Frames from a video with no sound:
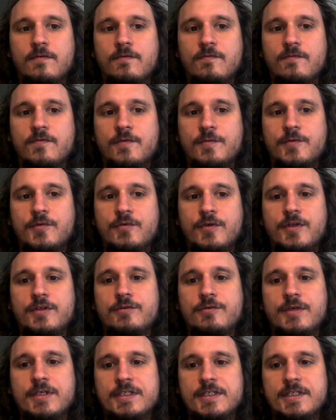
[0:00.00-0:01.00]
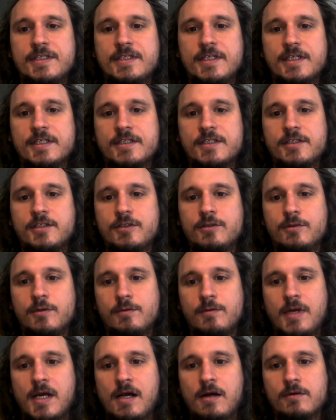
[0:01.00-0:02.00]
from 2026 to
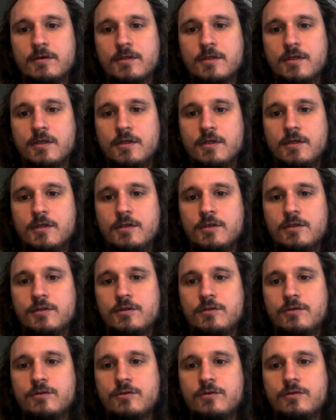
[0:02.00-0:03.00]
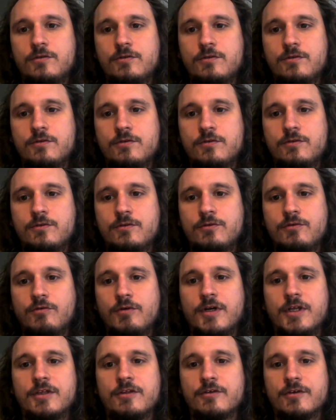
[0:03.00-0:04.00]
around
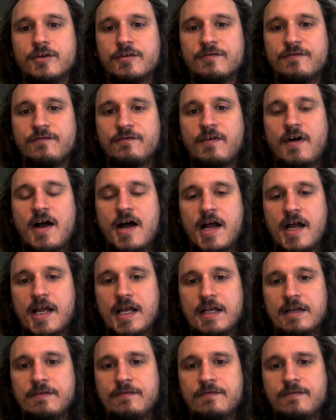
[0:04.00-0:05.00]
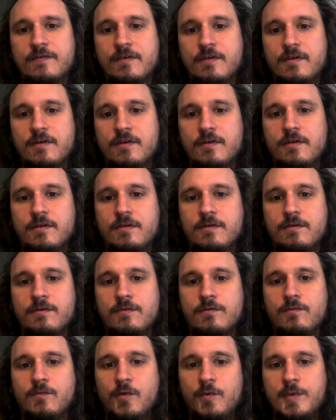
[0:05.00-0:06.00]
2035,
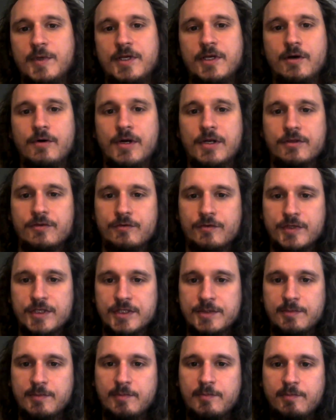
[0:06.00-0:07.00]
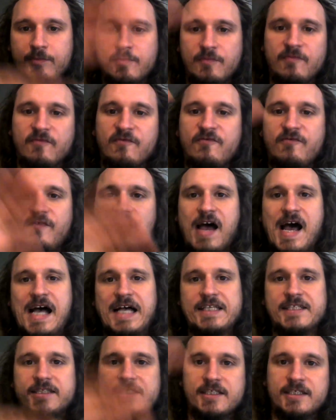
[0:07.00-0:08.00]
we'll be going through this
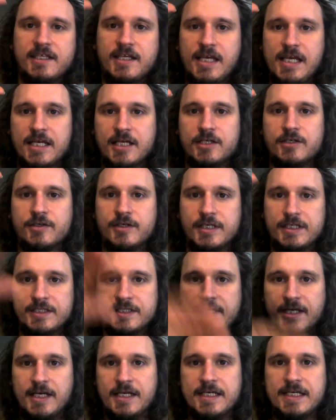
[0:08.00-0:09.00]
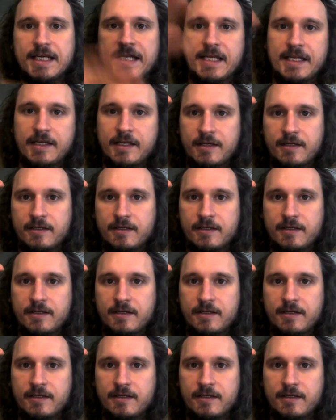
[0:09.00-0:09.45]
fast increase again.